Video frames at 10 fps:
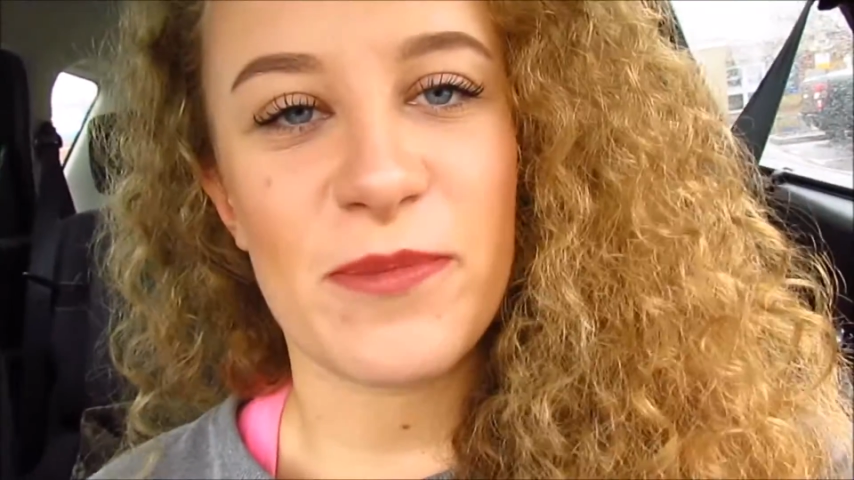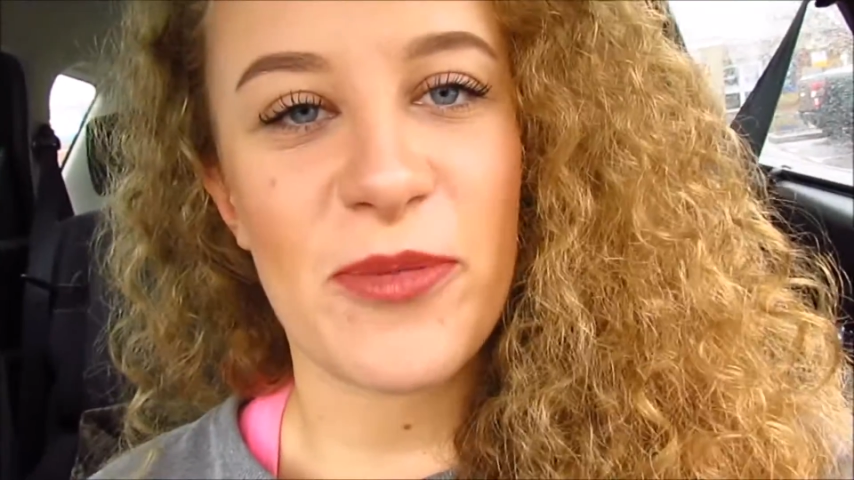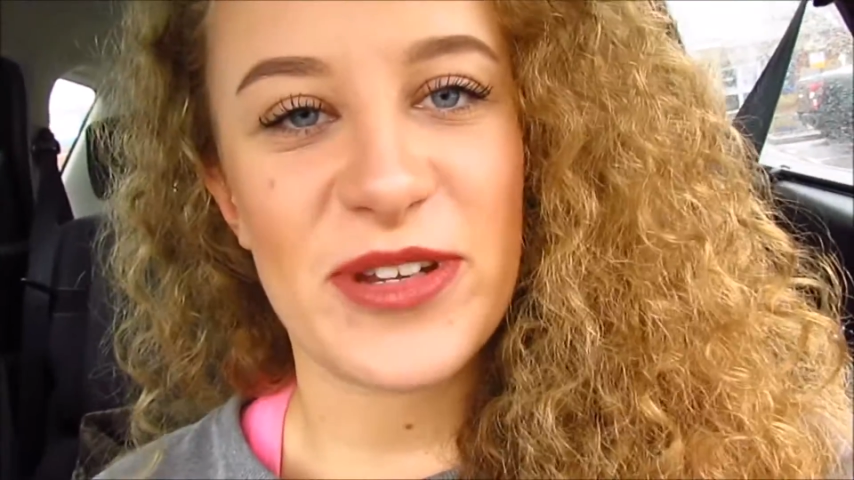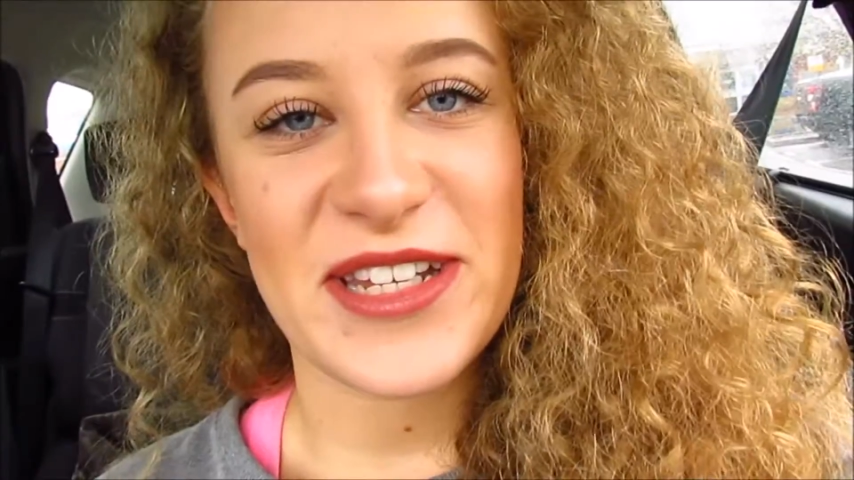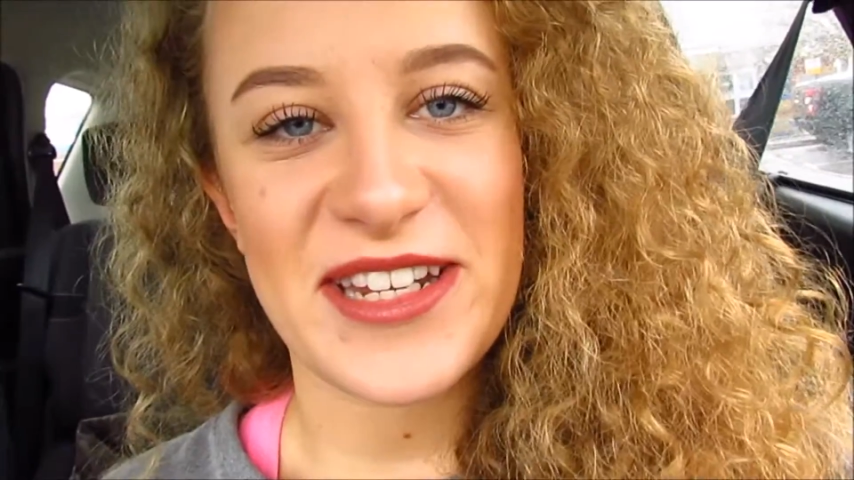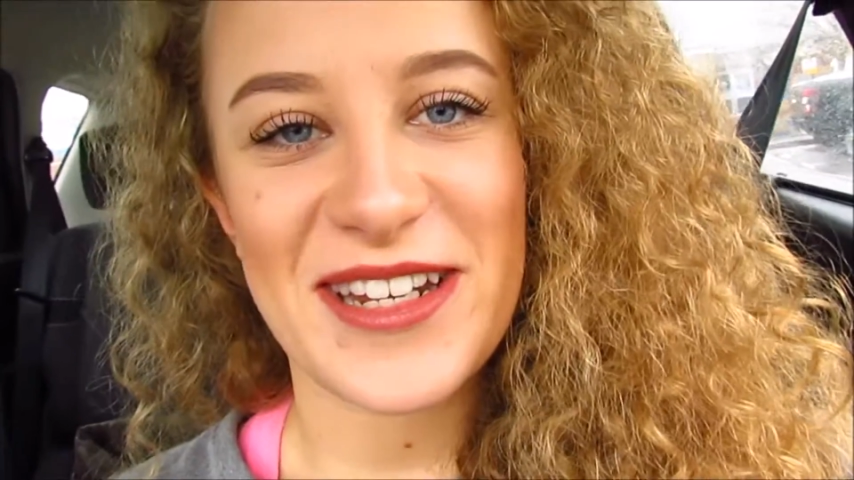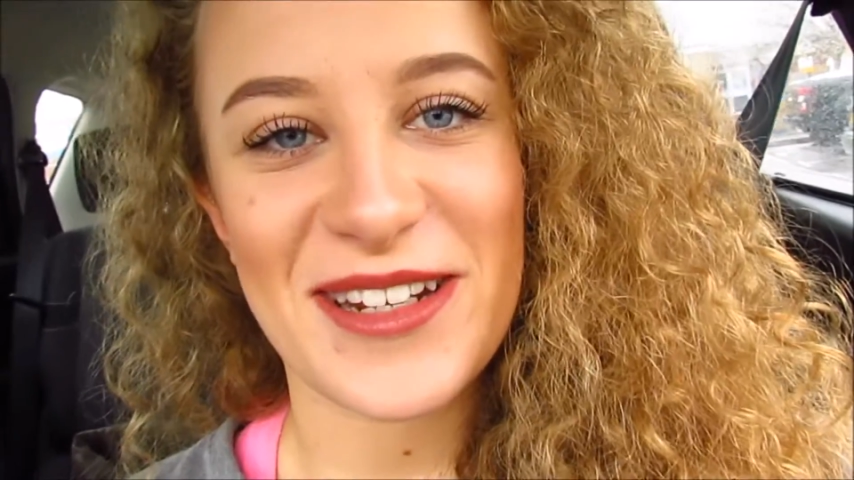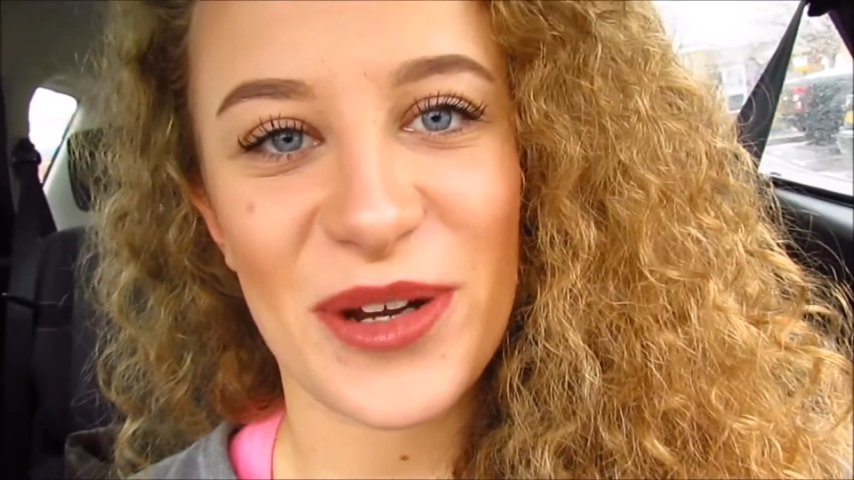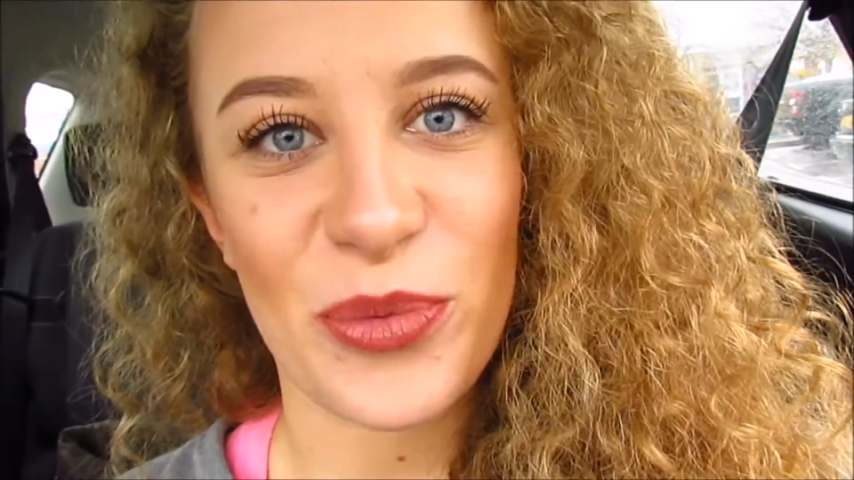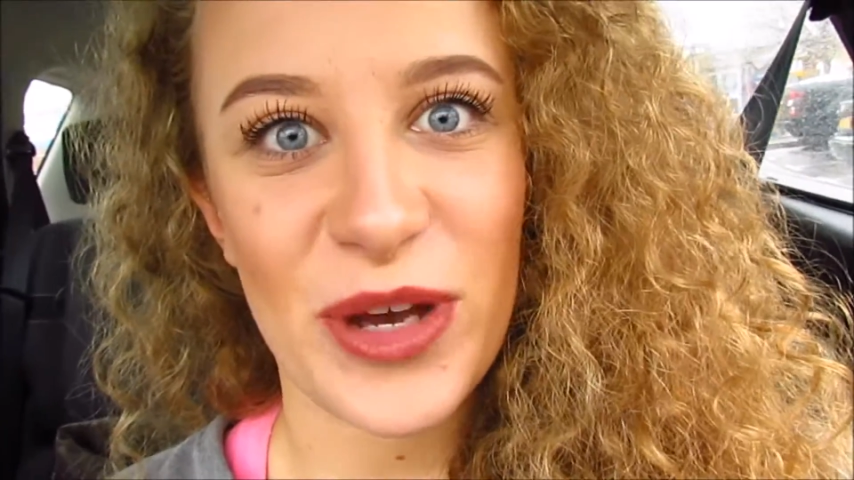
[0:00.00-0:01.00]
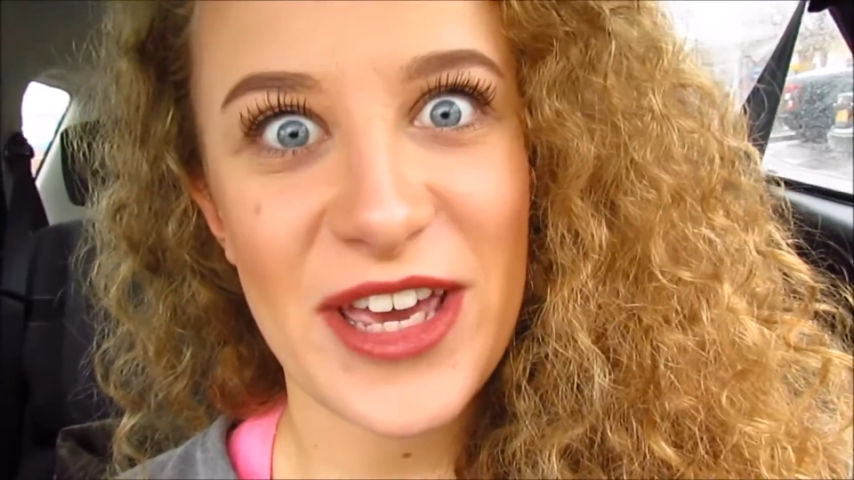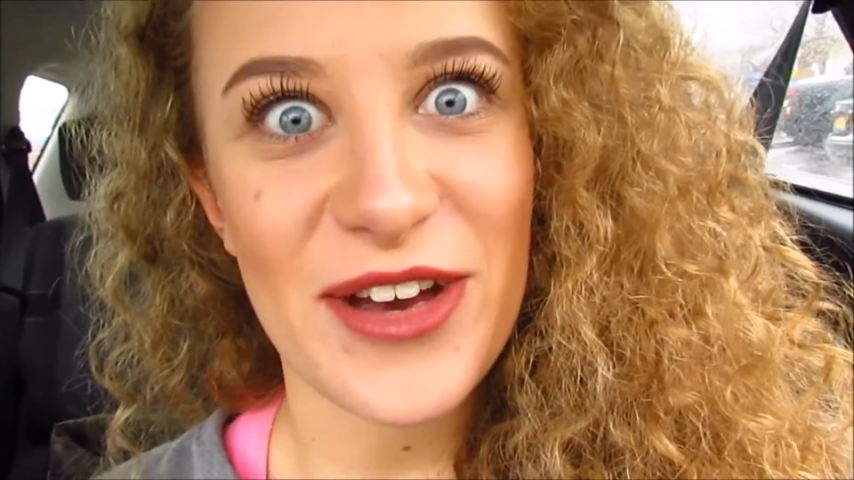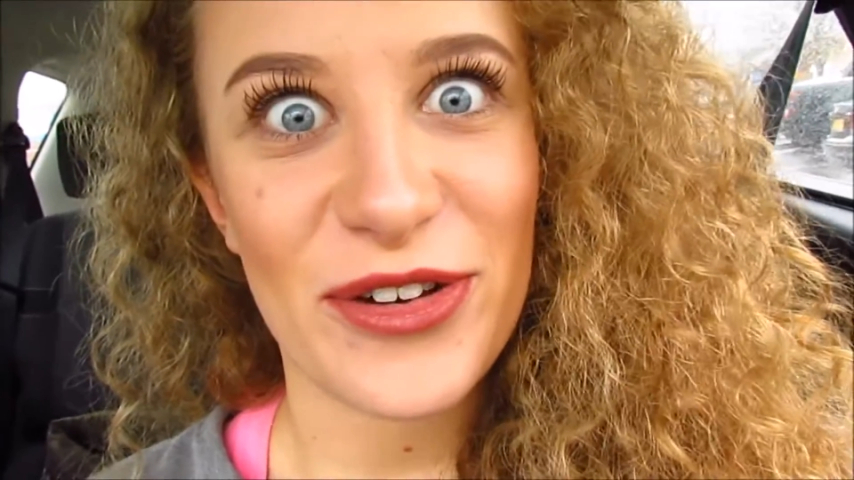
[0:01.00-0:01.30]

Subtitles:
Mama D needed a wee,